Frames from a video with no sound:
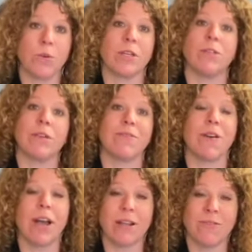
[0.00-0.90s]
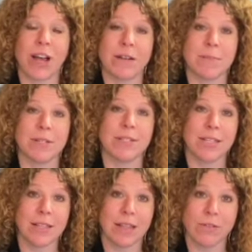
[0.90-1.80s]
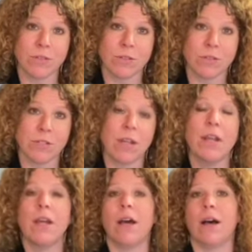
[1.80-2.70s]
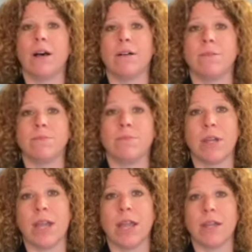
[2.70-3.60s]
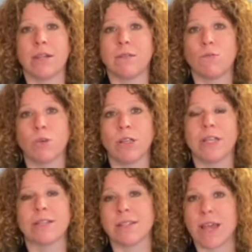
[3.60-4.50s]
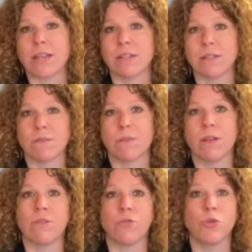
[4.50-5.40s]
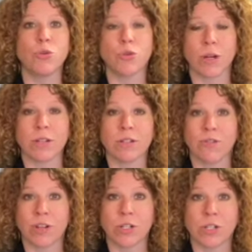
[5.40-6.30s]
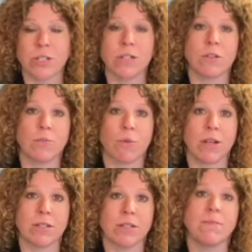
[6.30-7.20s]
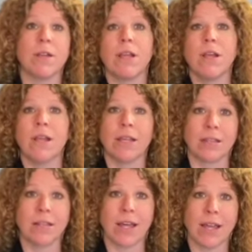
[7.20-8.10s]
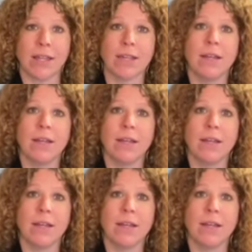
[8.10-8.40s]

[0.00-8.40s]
We can look at vitamin D levels, and really assess if nutrient deficiencies are present and the like.